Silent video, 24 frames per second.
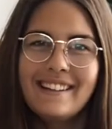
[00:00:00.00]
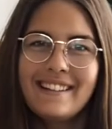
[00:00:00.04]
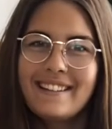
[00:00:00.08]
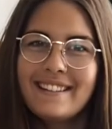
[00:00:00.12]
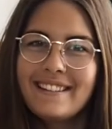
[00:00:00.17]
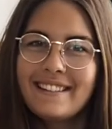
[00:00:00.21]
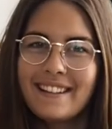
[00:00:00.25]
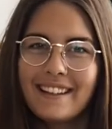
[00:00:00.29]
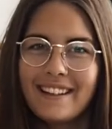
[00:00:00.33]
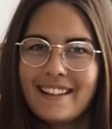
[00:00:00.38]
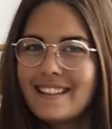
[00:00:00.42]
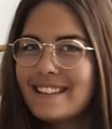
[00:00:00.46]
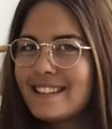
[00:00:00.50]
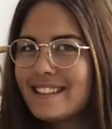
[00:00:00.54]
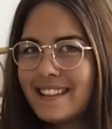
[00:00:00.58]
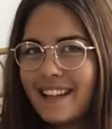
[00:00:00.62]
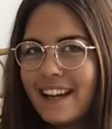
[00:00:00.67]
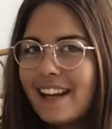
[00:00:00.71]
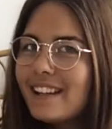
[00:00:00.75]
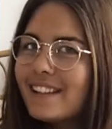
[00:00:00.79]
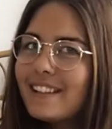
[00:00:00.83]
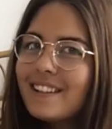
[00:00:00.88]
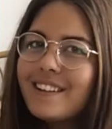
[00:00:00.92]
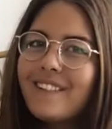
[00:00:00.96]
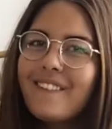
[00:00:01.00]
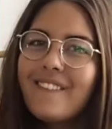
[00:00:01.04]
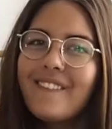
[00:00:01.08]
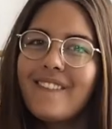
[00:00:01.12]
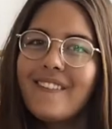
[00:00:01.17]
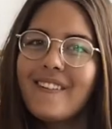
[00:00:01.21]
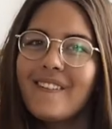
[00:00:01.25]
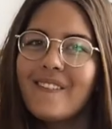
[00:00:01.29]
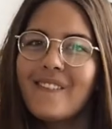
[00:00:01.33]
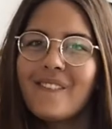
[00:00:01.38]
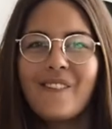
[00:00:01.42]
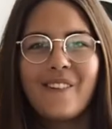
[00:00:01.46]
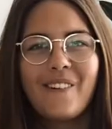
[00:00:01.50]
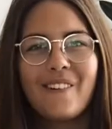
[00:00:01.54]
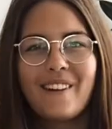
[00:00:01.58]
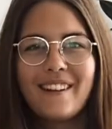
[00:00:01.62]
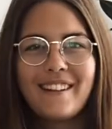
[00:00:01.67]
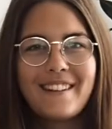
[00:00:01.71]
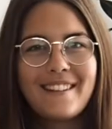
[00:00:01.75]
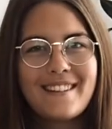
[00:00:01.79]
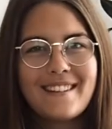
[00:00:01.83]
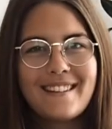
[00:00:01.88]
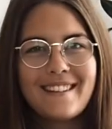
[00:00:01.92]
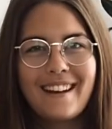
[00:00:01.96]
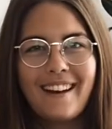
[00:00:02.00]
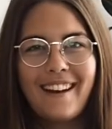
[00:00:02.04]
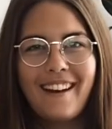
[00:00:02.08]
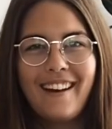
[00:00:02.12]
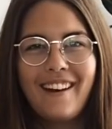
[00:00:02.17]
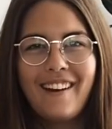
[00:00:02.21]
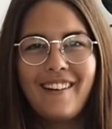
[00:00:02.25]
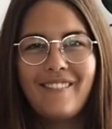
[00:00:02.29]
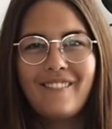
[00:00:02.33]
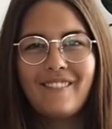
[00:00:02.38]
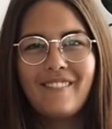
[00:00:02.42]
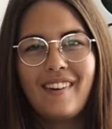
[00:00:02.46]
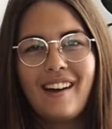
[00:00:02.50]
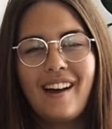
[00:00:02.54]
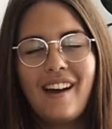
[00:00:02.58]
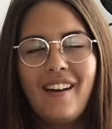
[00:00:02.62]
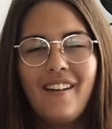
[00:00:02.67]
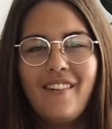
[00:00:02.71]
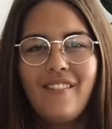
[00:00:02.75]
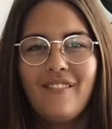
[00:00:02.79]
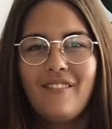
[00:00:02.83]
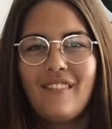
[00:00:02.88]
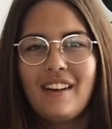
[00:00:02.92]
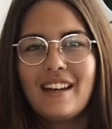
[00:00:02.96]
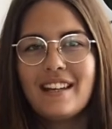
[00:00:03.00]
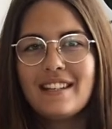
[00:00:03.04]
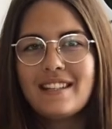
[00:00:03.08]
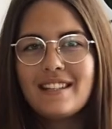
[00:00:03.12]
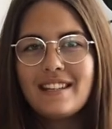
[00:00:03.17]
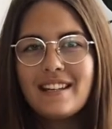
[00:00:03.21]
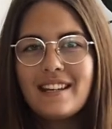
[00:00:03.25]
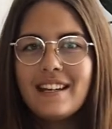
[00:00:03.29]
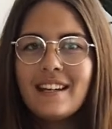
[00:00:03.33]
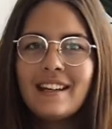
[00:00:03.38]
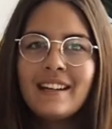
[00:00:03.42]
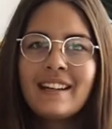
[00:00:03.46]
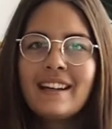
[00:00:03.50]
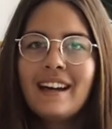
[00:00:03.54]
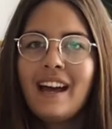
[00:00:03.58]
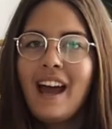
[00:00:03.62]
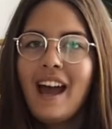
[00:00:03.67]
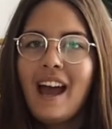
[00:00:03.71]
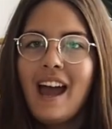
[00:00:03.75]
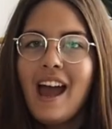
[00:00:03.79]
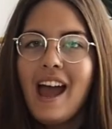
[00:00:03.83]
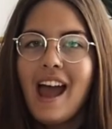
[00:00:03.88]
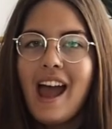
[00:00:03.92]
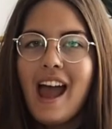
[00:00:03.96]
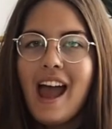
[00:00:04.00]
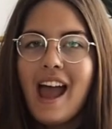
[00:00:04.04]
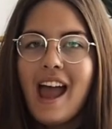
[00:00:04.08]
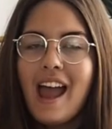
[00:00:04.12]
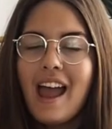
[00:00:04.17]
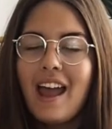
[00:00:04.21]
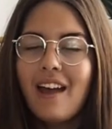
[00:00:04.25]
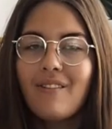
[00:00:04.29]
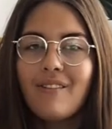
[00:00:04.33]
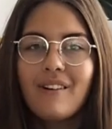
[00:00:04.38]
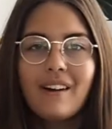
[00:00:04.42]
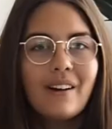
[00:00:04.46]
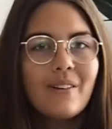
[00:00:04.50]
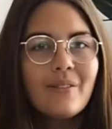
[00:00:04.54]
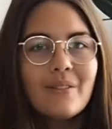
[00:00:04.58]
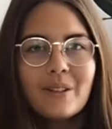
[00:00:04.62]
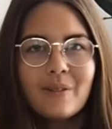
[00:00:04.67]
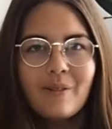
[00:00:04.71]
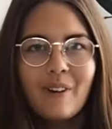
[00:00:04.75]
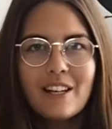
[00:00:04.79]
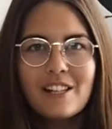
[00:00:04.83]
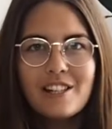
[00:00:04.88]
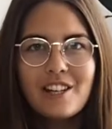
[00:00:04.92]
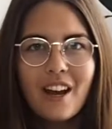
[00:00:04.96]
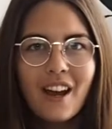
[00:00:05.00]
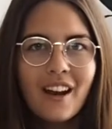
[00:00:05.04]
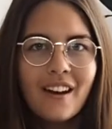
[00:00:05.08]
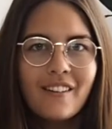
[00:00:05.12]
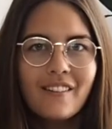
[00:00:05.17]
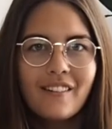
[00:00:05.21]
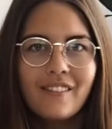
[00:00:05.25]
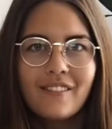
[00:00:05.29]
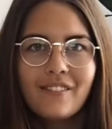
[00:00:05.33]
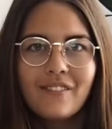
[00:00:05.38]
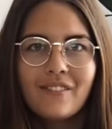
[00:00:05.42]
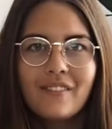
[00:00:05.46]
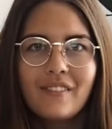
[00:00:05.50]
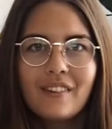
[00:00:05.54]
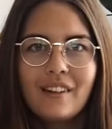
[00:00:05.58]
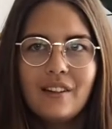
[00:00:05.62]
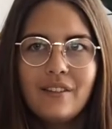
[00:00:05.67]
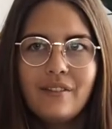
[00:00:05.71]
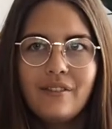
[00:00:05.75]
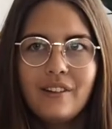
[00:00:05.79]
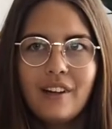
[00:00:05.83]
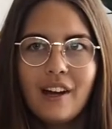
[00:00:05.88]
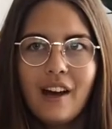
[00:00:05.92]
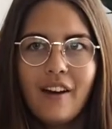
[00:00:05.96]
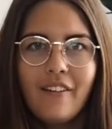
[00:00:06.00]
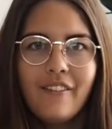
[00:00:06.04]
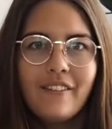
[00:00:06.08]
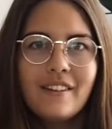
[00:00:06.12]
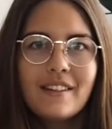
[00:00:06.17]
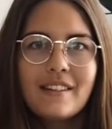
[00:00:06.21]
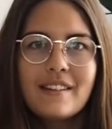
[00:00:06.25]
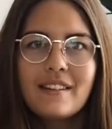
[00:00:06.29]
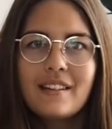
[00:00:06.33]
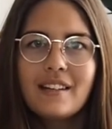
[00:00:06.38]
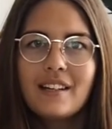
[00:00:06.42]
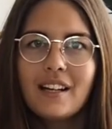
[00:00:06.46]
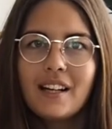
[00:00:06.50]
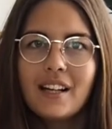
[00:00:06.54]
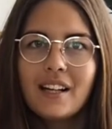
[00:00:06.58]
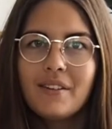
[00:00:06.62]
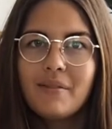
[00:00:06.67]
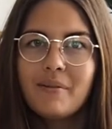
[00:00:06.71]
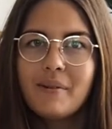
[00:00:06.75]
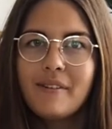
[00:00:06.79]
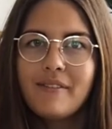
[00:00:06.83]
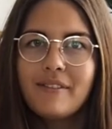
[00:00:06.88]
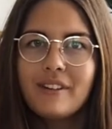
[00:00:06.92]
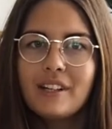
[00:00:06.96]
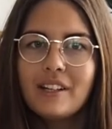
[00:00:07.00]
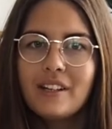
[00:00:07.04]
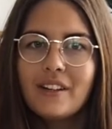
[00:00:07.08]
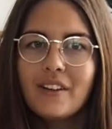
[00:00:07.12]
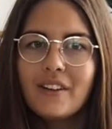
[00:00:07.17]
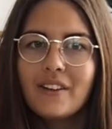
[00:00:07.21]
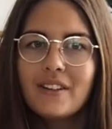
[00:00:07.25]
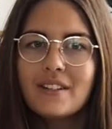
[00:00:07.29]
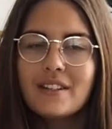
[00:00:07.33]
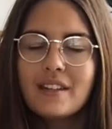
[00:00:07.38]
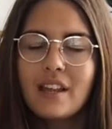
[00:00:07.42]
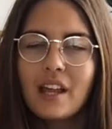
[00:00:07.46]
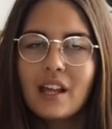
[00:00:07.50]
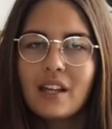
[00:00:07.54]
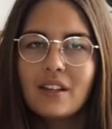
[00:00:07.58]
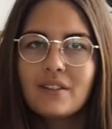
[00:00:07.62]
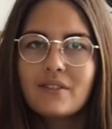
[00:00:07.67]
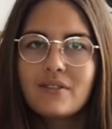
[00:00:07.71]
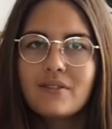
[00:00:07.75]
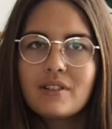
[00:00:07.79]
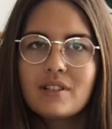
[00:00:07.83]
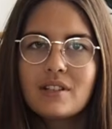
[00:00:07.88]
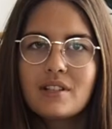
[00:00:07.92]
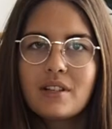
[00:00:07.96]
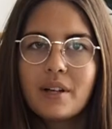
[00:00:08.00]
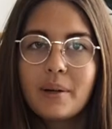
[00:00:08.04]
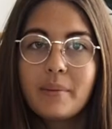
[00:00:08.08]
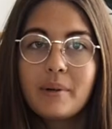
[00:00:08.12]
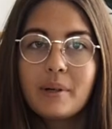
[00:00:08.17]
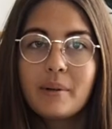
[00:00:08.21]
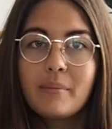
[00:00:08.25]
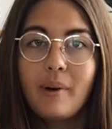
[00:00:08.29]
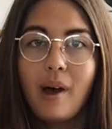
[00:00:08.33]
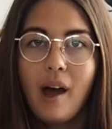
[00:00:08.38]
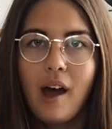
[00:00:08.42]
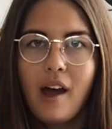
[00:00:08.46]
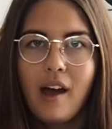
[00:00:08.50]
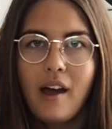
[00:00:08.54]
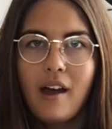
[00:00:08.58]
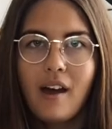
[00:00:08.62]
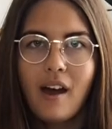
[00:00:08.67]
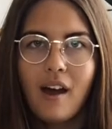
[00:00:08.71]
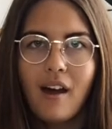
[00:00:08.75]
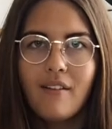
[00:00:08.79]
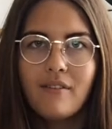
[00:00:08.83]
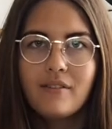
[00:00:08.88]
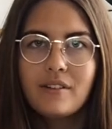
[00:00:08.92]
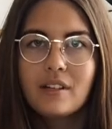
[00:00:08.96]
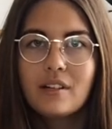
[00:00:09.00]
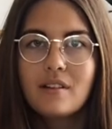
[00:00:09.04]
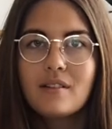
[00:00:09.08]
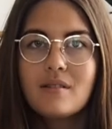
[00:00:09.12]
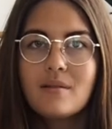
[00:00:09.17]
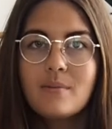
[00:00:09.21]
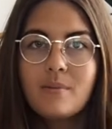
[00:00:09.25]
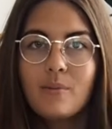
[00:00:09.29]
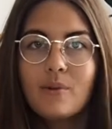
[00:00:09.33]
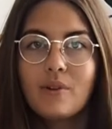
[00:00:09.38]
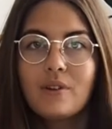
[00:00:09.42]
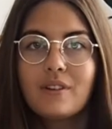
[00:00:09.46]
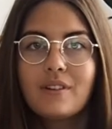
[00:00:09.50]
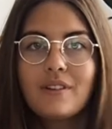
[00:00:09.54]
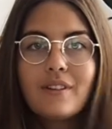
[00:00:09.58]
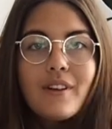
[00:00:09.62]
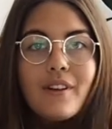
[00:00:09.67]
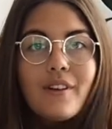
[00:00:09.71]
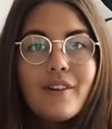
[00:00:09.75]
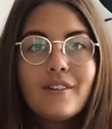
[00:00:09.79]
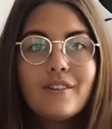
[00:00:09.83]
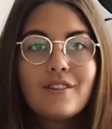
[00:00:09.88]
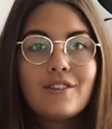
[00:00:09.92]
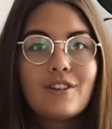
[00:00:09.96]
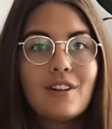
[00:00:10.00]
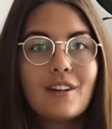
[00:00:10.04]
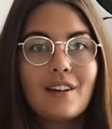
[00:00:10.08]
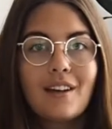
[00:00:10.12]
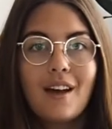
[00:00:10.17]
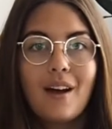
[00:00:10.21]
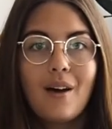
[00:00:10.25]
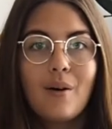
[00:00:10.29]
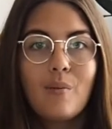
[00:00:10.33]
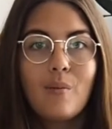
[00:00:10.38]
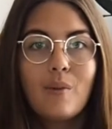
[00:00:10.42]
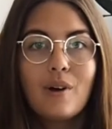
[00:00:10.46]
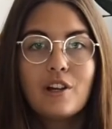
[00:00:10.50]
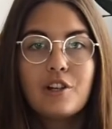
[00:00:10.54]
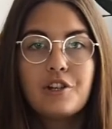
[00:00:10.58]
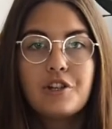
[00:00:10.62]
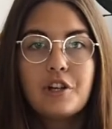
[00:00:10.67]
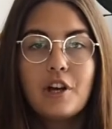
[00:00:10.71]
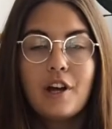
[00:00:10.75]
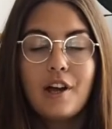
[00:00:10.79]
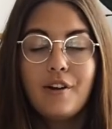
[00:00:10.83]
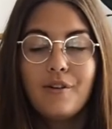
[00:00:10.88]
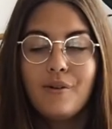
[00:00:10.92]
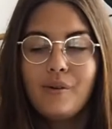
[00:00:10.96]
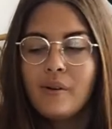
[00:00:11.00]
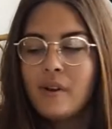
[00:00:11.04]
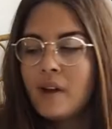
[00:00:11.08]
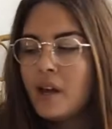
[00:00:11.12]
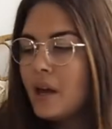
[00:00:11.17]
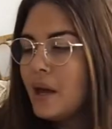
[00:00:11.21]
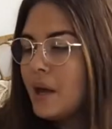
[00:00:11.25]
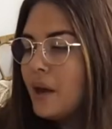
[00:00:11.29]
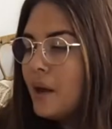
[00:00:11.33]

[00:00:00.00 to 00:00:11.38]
It's Essential Rewards time. I'm Esther, and welcome to my channel. If you haven't seen any of my videos, thanks for stopping by. I have tons more, so check out my channel.